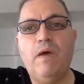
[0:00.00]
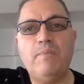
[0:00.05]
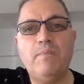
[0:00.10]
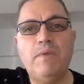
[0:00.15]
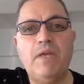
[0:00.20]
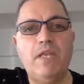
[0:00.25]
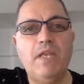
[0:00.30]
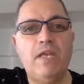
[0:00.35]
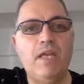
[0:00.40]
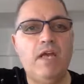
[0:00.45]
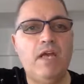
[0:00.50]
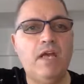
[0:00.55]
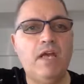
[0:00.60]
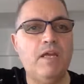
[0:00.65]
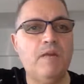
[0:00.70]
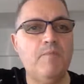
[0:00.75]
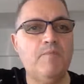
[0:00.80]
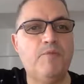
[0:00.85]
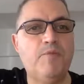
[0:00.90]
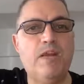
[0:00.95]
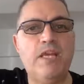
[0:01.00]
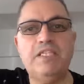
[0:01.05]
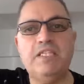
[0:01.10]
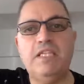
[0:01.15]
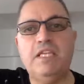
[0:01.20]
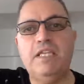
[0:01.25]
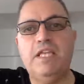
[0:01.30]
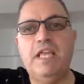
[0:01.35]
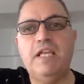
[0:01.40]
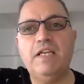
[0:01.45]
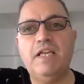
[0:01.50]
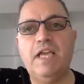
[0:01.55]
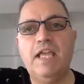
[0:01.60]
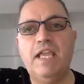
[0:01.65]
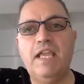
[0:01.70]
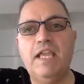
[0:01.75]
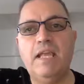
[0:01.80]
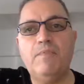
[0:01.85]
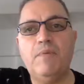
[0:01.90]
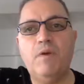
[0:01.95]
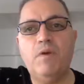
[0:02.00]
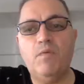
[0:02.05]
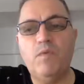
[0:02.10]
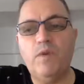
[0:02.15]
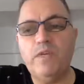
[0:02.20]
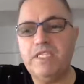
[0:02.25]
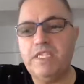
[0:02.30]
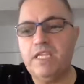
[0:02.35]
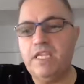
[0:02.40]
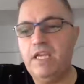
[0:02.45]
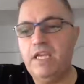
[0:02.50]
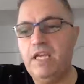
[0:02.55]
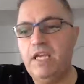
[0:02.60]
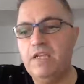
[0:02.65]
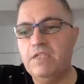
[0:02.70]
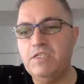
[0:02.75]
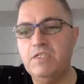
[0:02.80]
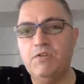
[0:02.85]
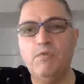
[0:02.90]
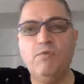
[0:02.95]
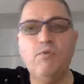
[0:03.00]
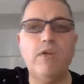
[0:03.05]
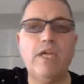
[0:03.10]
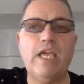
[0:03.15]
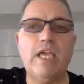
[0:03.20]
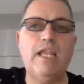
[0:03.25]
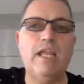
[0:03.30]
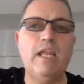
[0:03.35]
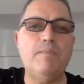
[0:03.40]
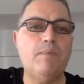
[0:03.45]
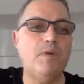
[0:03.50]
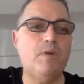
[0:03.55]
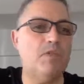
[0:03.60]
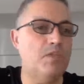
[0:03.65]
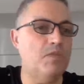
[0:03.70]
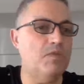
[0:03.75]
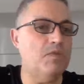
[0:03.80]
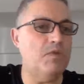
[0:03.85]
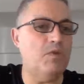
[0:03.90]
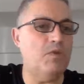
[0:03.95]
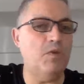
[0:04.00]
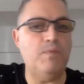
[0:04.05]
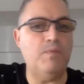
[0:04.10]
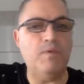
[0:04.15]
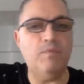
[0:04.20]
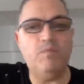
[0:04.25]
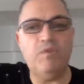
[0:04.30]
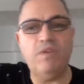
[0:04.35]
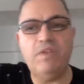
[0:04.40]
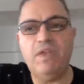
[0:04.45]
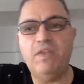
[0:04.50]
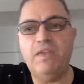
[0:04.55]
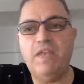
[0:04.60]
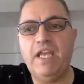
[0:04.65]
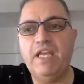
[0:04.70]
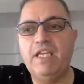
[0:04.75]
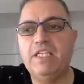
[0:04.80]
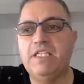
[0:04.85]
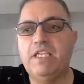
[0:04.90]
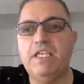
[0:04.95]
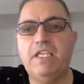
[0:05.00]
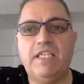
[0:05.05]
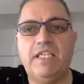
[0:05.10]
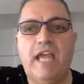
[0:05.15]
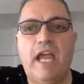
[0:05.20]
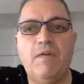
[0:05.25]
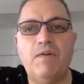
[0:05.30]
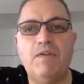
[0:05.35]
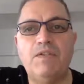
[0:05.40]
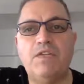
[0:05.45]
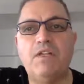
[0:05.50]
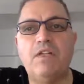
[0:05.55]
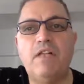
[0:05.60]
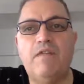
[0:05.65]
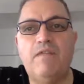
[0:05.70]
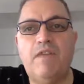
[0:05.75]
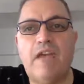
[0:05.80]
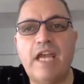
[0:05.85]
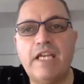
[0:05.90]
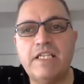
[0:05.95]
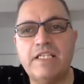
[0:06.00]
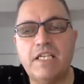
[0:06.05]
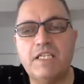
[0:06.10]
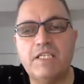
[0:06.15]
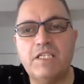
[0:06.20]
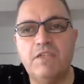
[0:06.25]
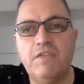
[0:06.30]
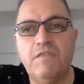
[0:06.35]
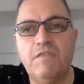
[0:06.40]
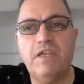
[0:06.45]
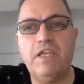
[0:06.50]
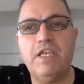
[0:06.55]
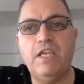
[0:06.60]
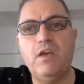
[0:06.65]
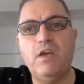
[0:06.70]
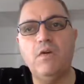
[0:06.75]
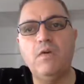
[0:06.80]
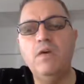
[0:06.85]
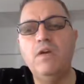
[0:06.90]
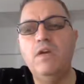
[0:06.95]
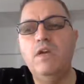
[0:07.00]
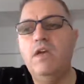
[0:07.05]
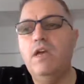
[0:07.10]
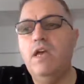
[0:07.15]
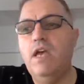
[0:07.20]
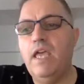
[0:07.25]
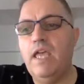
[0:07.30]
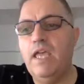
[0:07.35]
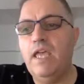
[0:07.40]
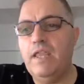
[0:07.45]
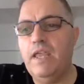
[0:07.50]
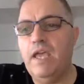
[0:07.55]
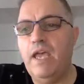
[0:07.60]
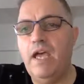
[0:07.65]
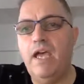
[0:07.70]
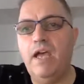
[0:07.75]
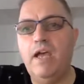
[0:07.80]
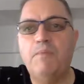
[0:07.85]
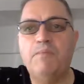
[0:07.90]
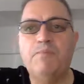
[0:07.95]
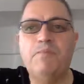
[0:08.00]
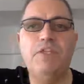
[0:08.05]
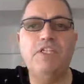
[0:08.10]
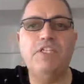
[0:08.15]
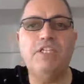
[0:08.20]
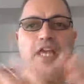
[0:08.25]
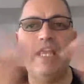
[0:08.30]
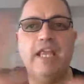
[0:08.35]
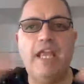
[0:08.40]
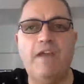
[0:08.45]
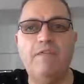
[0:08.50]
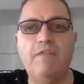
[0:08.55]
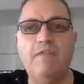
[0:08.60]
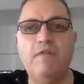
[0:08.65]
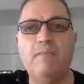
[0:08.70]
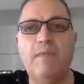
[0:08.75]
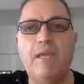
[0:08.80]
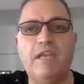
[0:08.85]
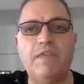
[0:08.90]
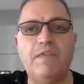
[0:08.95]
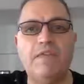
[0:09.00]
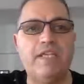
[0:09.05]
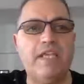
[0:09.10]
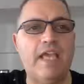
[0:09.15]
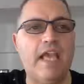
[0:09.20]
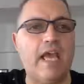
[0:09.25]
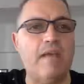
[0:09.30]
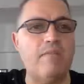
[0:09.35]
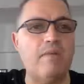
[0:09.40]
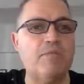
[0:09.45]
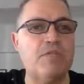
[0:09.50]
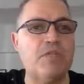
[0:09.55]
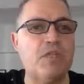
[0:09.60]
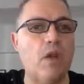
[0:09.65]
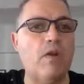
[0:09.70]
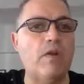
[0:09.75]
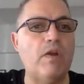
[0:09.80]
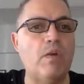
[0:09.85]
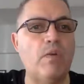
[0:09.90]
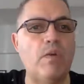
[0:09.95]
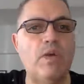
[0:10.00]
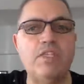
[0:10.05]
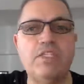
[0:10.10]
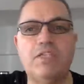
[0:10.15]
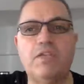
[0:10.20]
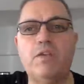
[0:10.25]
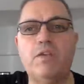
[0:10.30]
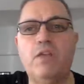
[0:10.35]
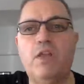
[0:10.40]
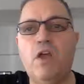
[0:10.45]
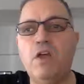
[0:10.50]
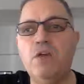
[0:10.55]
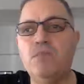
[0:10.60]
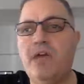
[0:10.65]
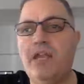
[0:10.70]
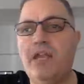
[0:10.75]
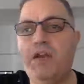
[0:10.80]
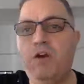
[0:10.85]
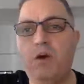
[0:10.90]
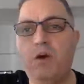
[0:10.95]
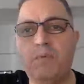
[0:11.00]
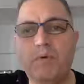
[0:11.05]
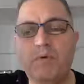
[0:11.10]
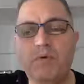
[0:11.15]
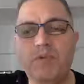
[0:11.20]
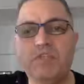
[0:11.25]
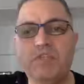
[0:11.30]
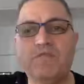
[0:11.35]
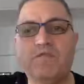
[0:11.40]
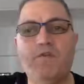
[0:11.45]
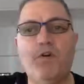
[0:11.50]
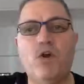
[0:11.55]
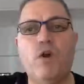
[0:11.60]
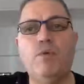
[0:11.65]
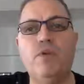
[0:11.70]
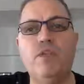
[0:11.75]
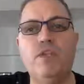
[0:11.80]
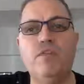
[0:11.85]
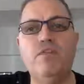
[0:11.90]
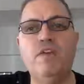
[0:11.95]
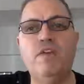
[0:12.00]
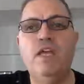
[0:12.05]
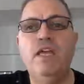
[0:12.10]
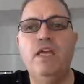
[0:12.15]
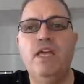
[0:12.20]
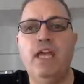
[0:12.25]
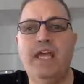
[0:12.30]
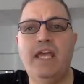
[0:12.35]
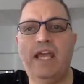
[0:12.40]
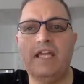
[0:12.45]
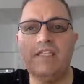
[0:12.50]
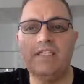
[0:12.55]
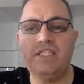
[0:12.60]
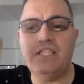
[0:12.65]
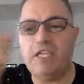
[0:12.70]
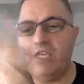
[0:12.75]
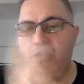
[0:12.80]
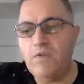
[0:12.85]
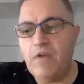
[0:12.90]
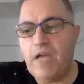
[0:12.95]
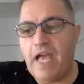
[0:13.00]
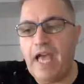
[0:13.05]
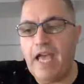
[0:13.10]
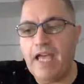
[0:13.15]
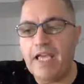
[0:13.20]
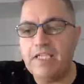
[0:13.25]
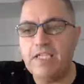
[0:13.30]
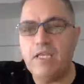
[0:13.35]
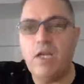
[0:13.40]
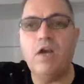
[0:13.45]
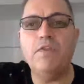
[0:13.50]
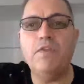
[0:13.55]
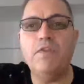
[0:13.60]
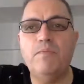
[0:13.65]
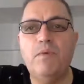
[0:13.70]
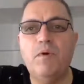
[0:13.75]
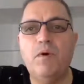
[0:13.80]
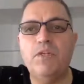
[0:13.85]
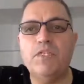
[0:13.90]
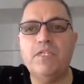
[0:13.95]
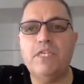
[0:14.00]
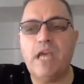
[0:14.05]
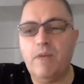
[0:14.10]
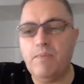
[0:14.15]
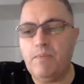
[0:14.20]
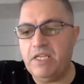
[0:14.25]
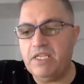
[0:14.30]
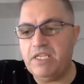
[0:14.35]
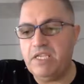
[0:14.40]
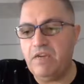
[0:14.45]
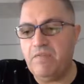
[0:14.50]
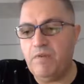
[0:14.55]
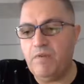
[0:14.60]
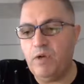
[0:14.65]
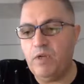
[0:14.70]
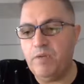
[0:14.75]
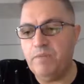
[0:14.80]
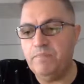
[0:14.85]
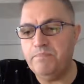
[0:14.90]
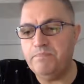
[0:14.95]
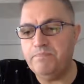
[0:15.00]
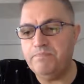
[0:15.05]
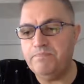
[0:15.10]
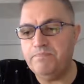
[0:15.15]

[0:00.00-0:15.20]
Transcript: I'm going to uh, compress it and I'll get it up on Wistia and Drew will get it up on YouTube. And within the next six hours, you'll have access to the video. And uh, appreciate everyone making the time. I'm sorry it went so long, but I hope it was informative. And I'll see you guys on the boards. God bless everyone.